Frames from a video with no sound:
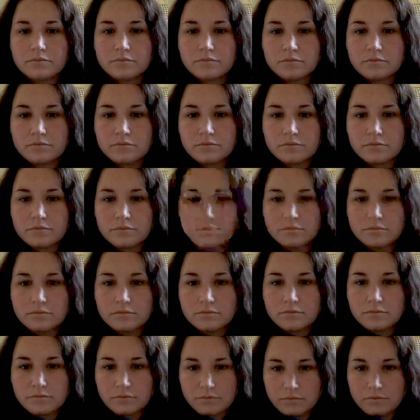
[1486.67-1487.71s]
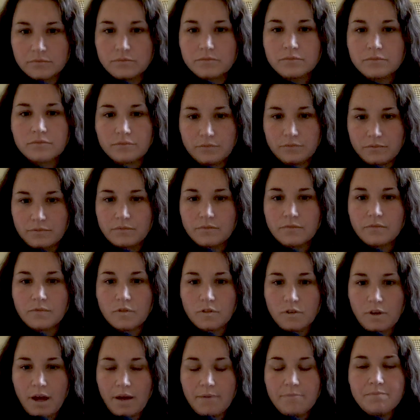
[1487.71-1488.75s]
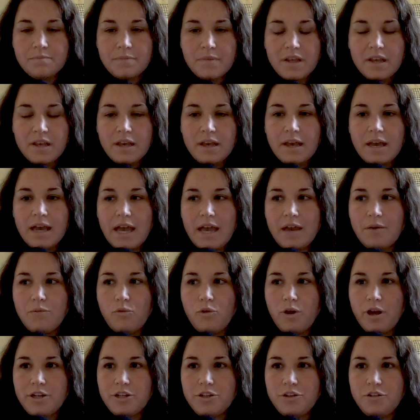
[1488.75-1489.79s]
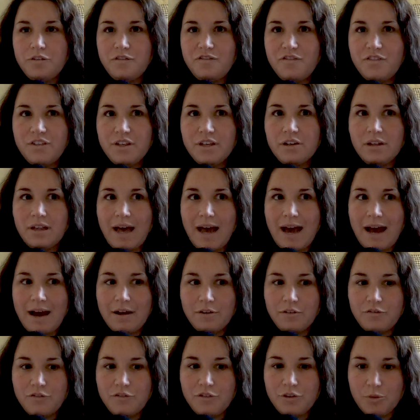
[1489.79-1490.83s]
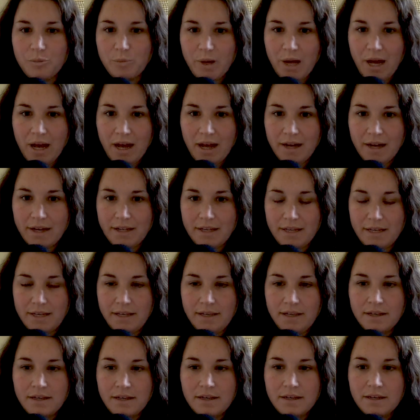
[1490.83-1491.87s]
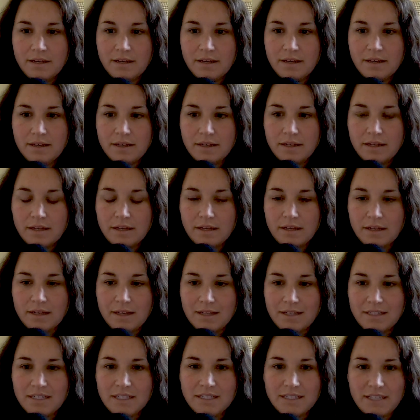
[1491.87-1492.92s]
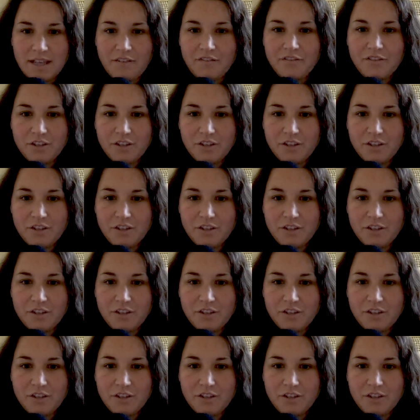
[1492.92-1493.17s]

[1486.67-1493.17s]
right now. Okay. And when you feel out of your body, it does that